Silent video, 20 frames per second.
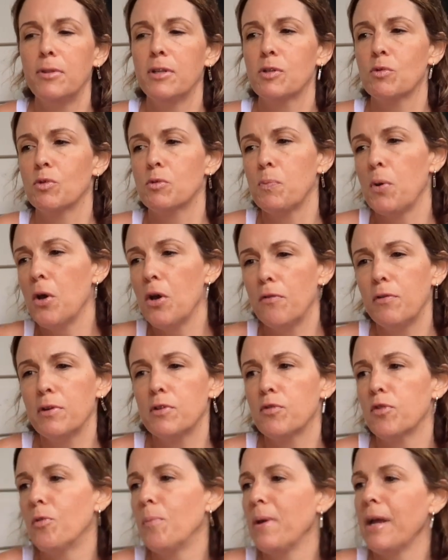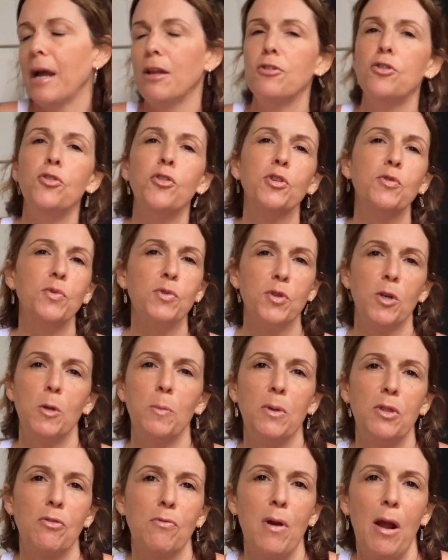This was perfect for me. I knew this was going to
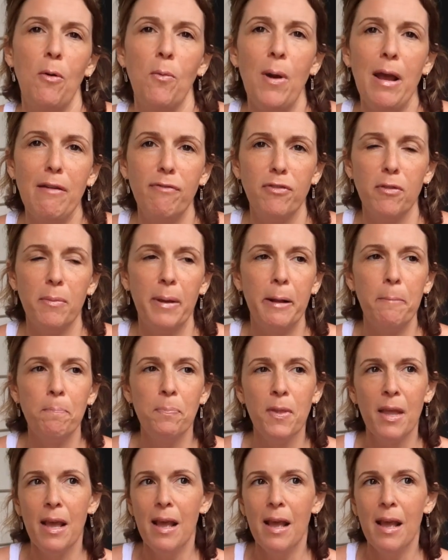be the right way for me.